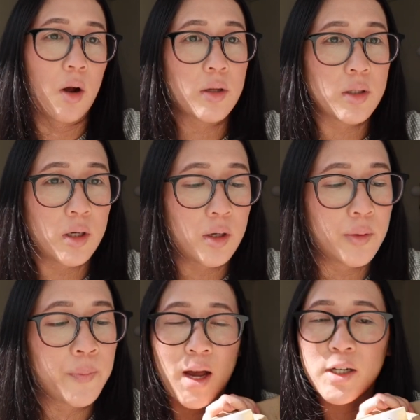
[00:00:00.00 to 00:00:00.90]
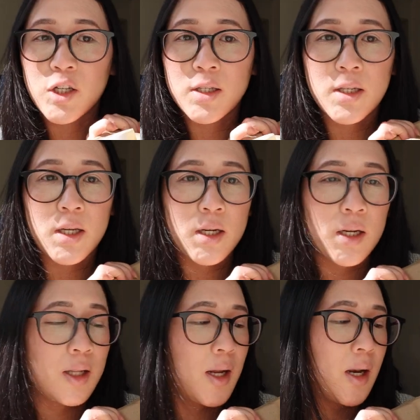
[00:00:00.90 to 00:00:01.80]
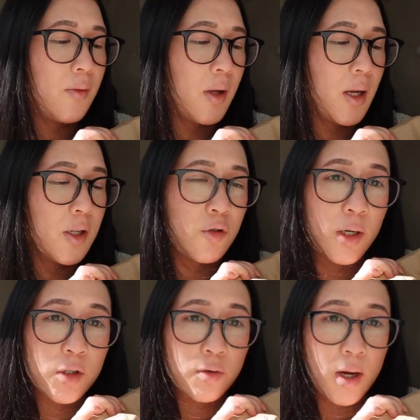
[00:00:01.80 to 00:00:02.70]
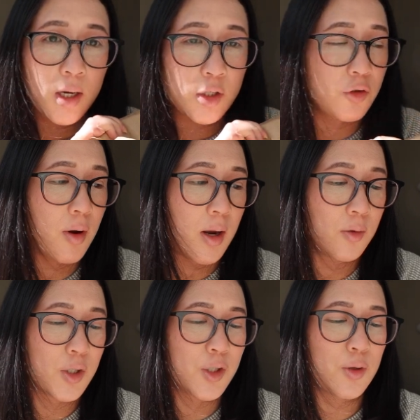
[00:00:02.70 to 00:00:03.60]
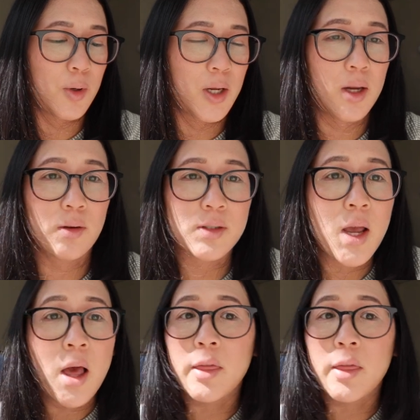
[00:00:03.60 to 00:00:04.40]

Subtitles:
Also, I just did kind of like a drink tray trend, which is super cute.